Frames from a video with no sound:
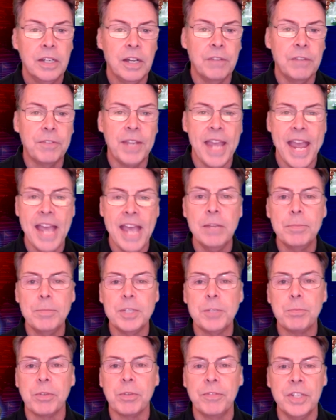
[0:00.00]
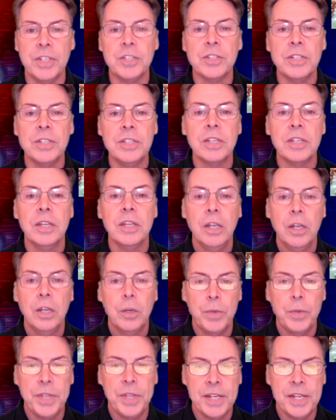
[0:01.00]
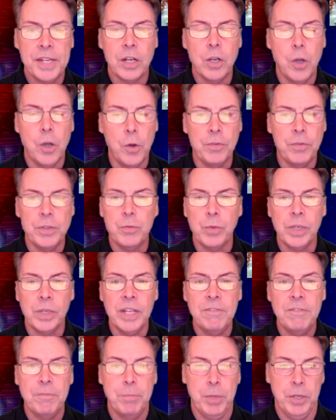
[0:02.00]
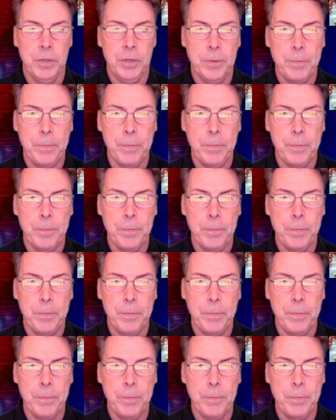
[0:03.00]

of cannabis provisions within a COVID relief bill.